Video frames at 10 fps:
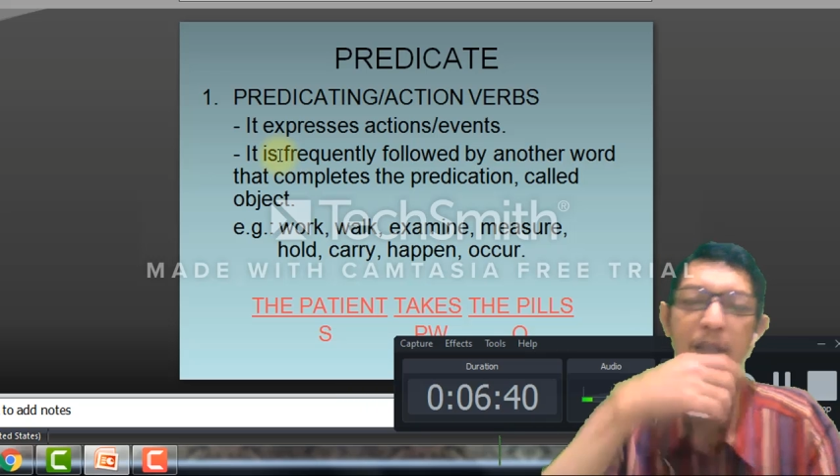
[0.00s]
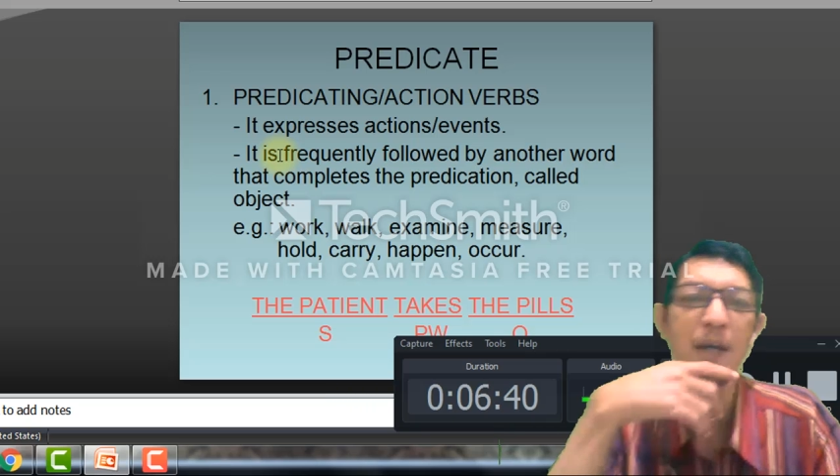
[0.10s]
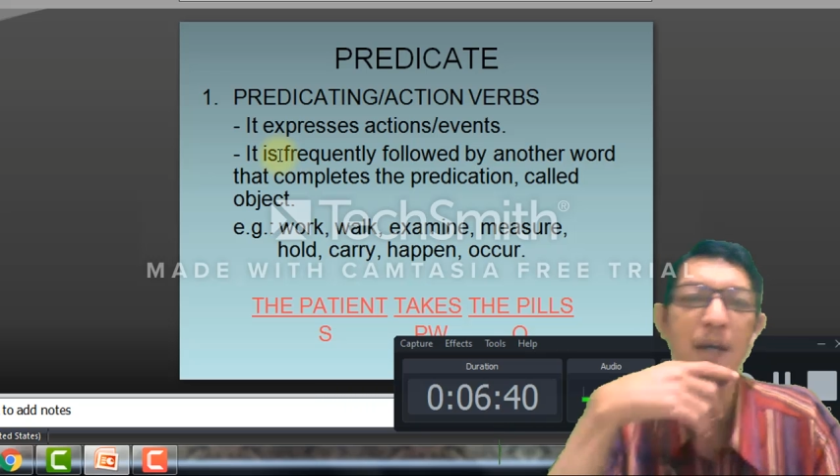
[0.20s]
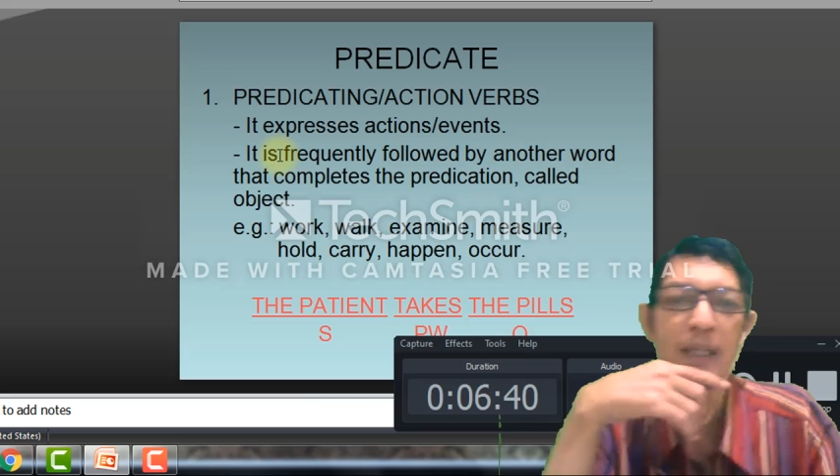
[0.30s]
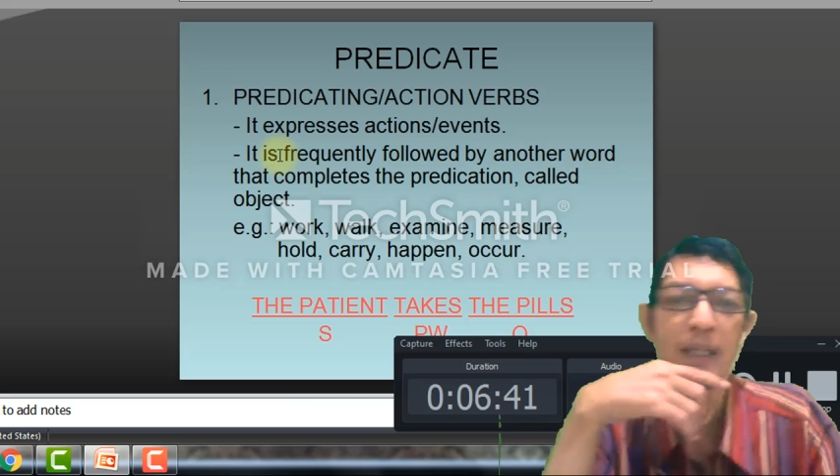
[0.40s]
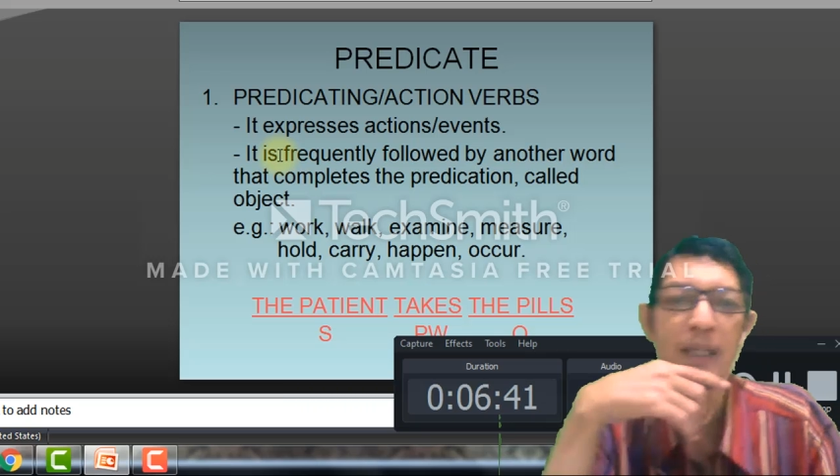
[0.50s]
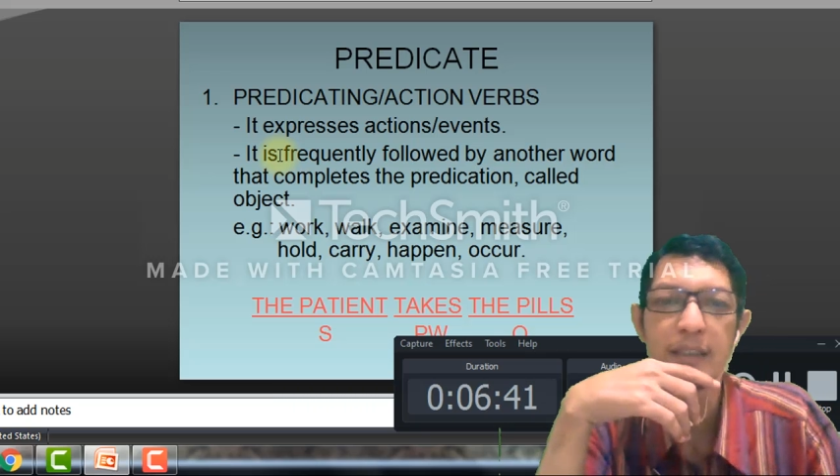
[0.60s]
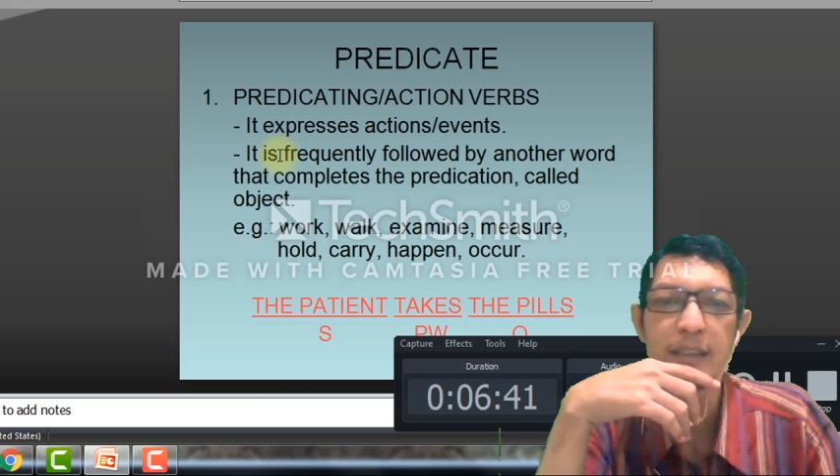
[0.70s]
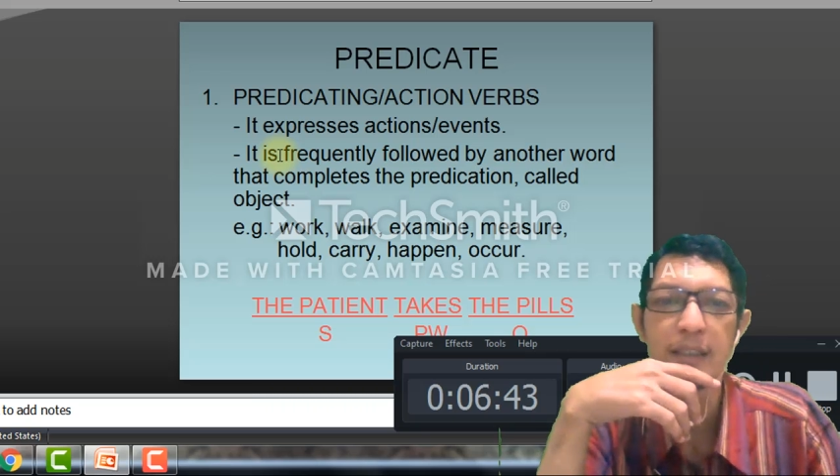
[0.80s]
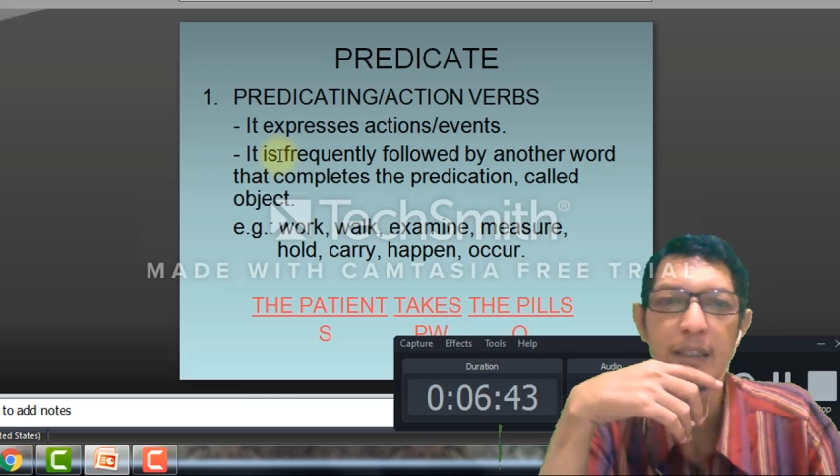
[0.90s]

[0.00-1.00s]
Now it is